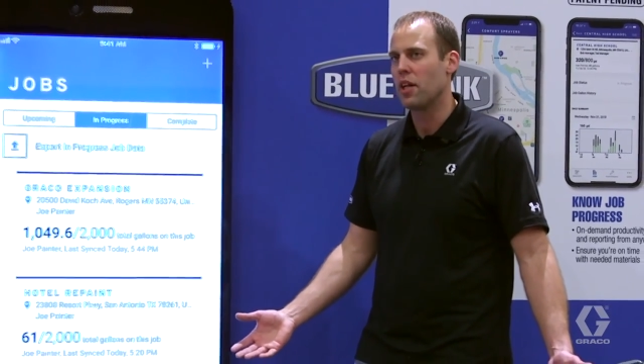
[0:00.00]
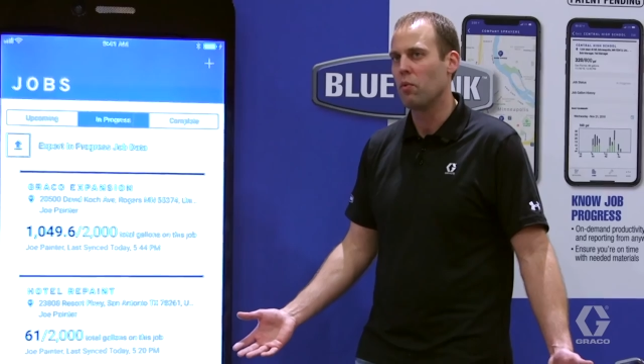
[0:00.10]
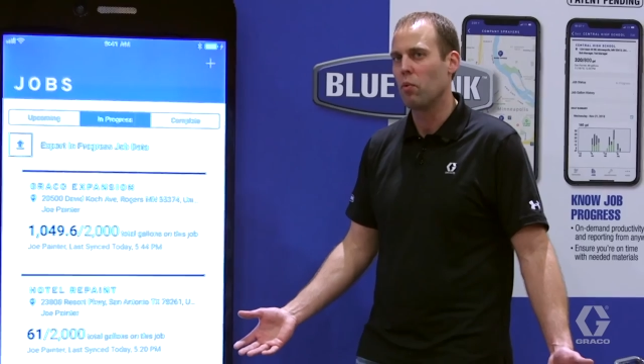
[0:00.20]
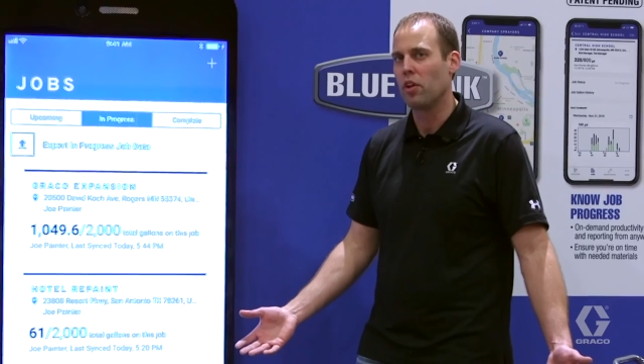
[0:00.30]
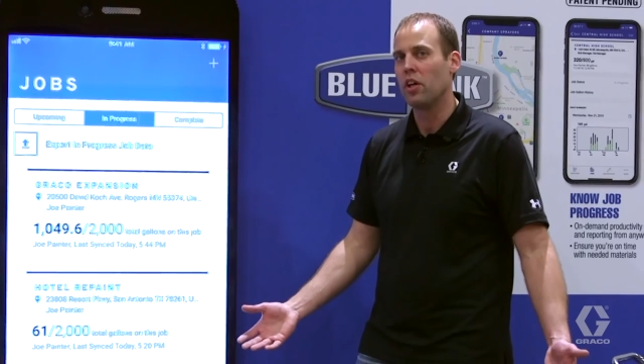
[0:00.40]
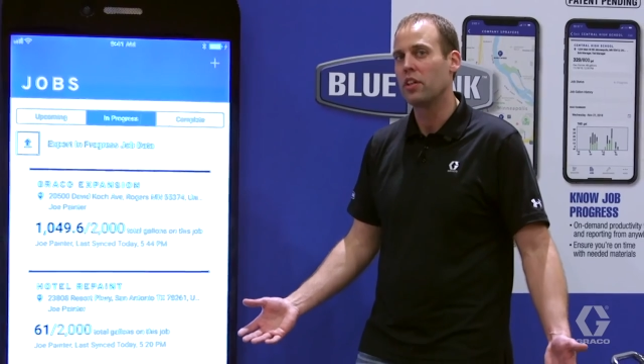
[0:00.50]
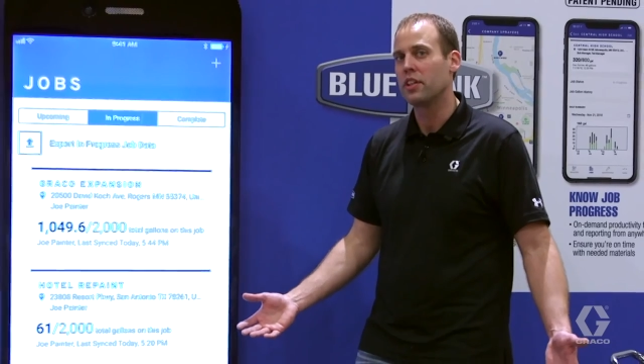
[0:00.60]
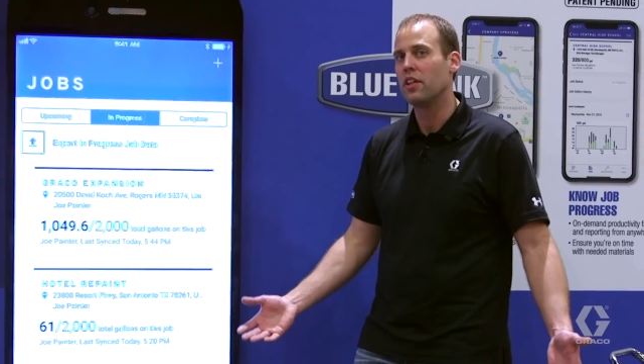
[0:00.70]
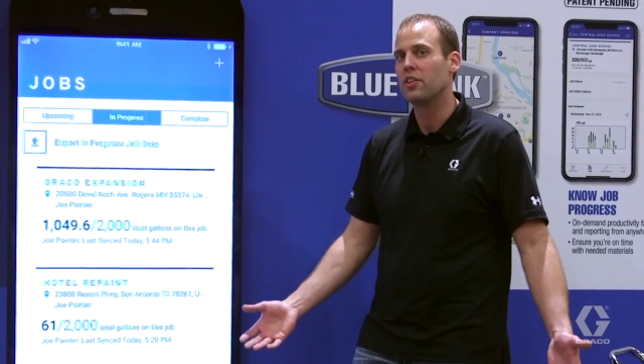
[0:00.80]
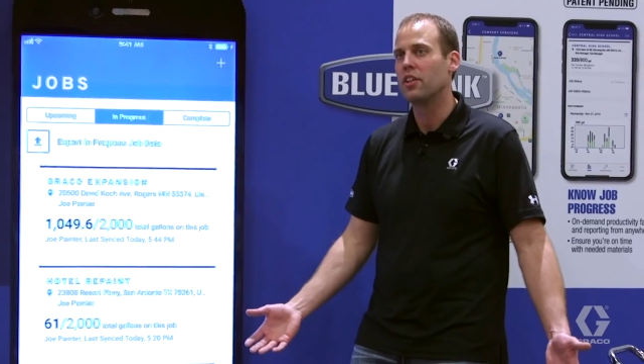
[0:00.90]
site where their
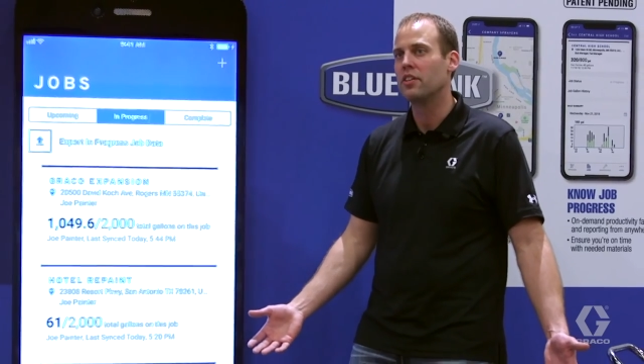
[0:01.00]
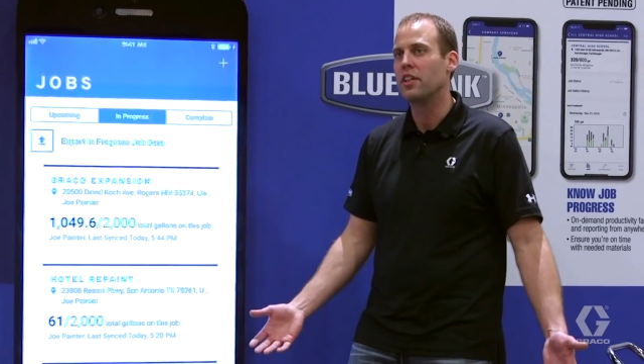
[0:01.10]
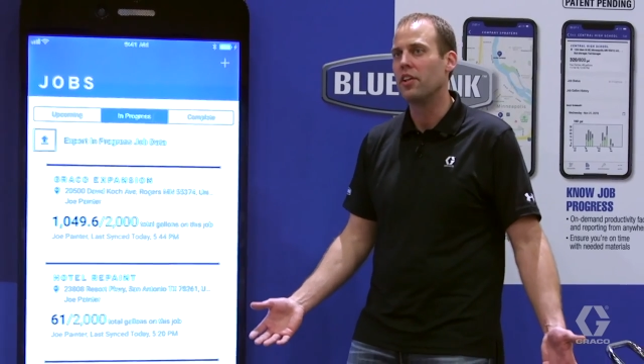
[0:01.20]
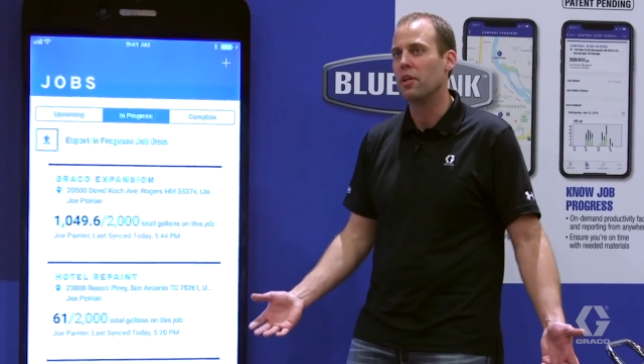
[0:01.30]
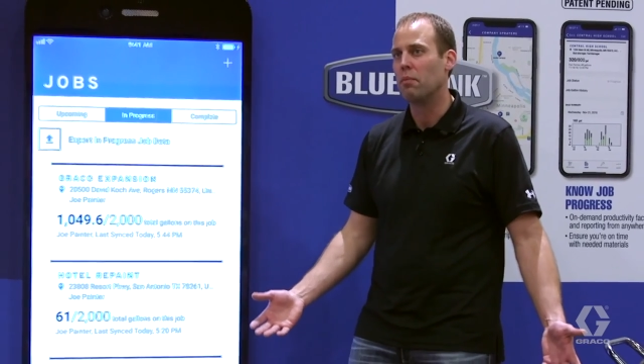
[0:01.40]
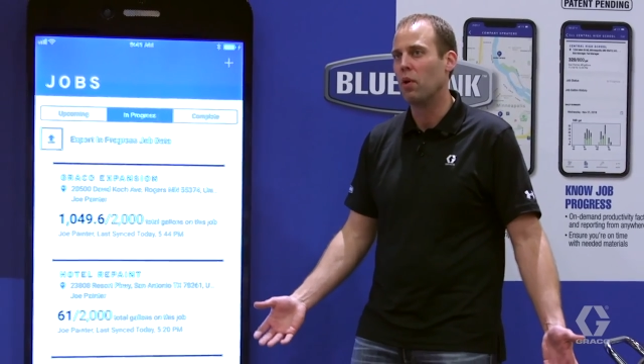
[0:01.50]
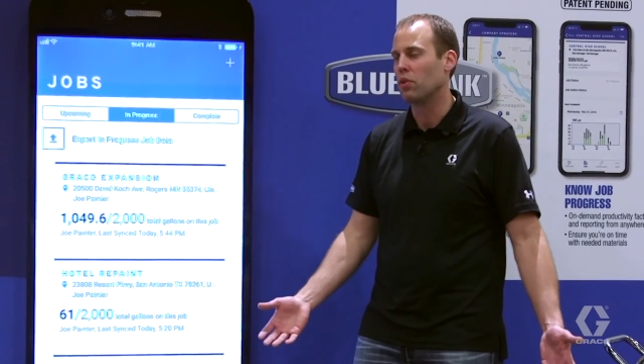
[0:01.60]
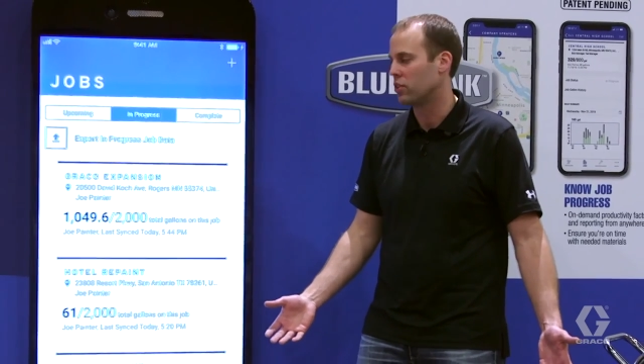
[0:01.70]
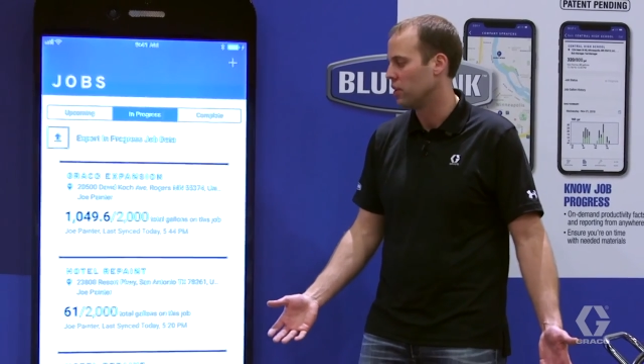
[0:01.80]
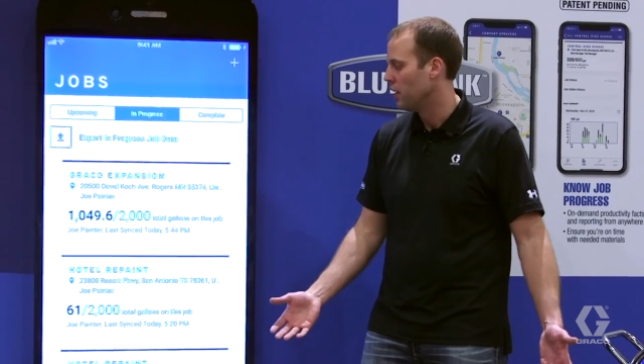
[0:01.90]
attention is needed the
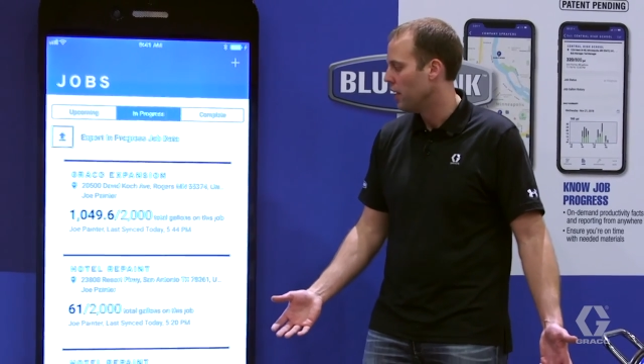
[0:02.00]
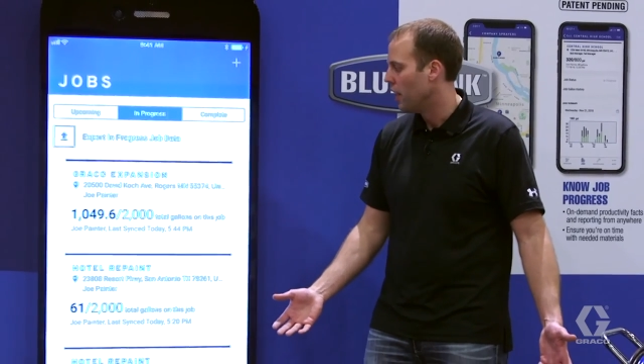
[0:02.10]
most